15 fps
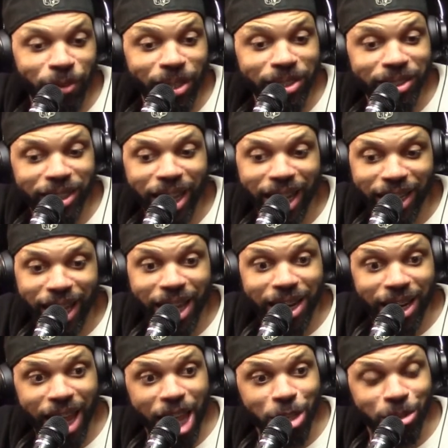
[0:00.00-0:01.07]
he said I kind
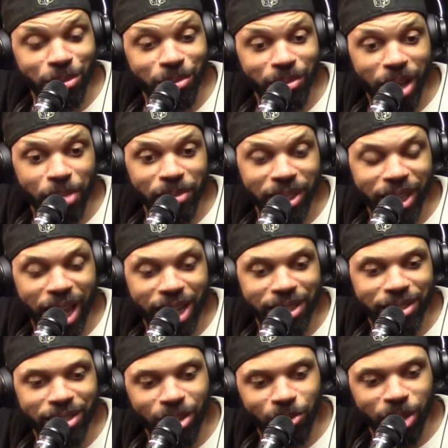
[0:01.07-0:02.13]
of like you. I mean, I
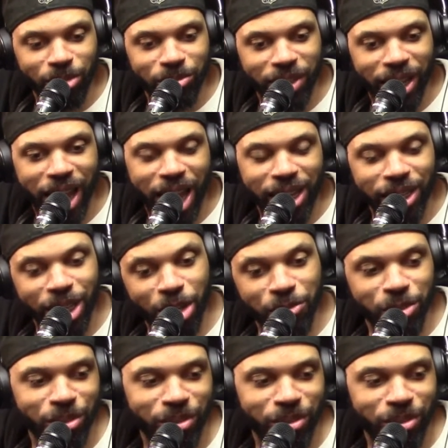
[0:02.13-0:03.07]
what I'm saying, I love you.